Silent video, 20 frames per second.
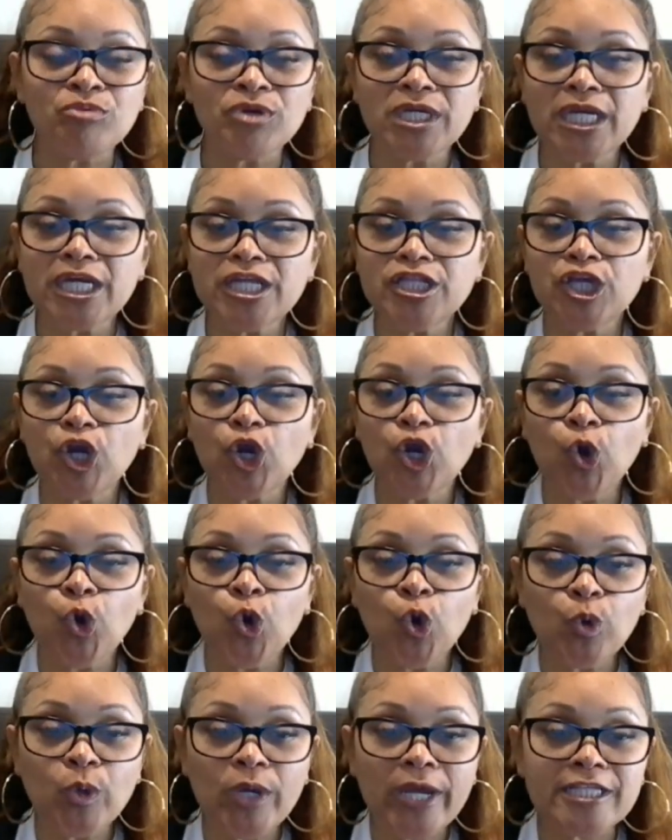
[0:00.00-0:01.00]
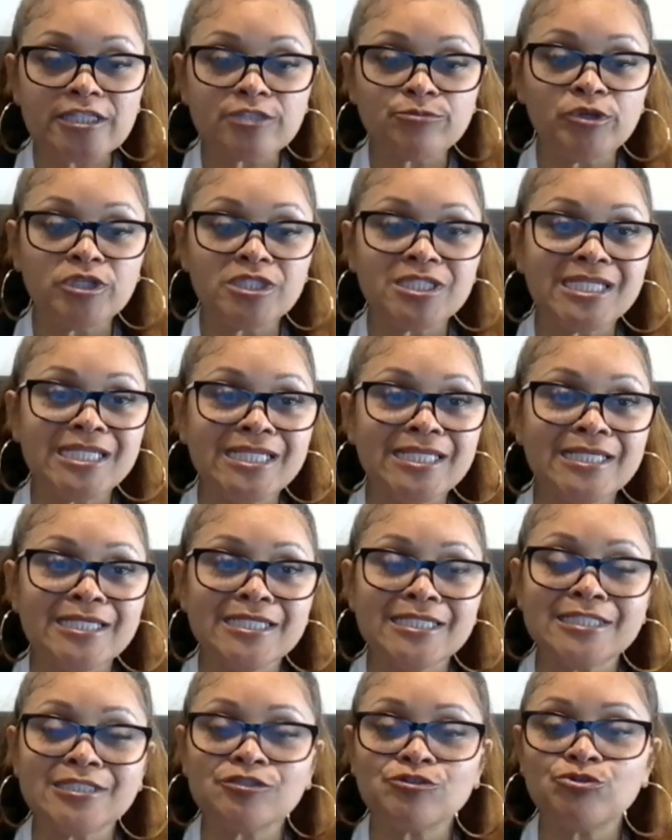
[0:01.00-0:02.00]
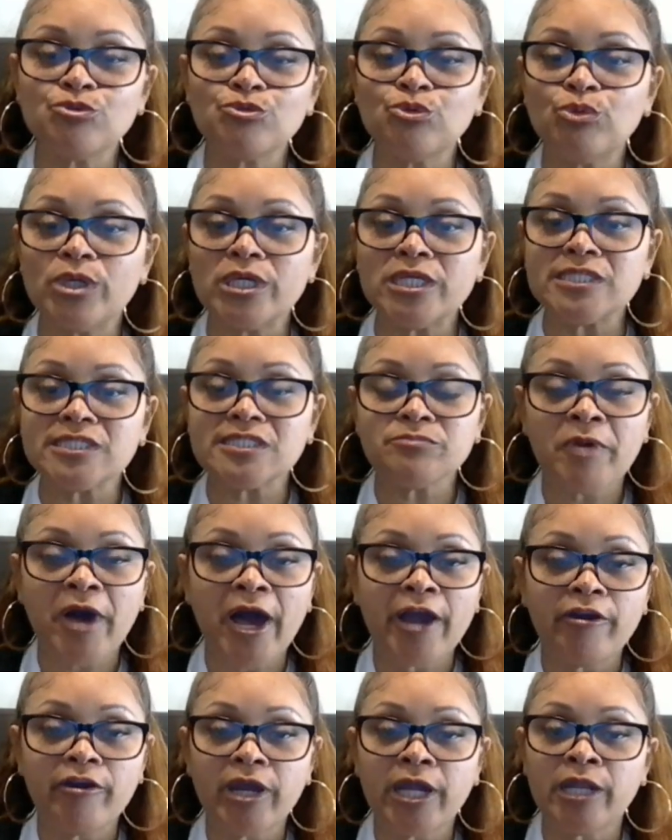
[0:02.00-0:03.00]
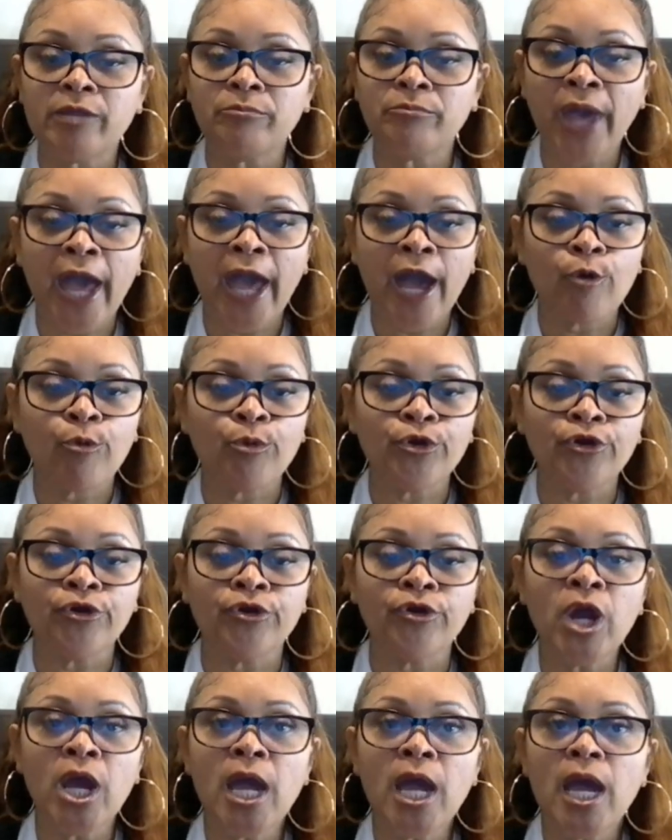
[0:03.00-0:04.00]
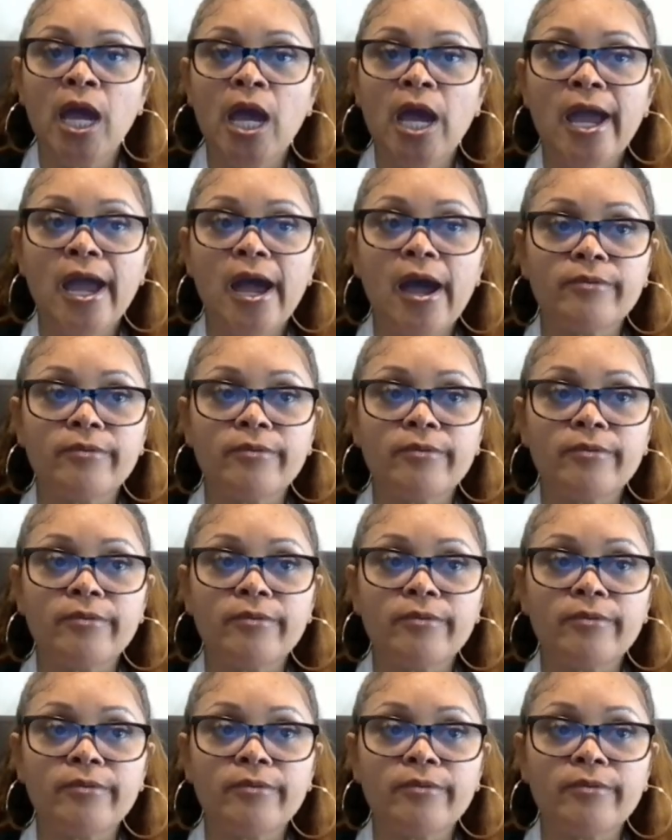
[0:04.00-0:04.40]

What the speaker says: Each bringing their own expertise to inspire and empower,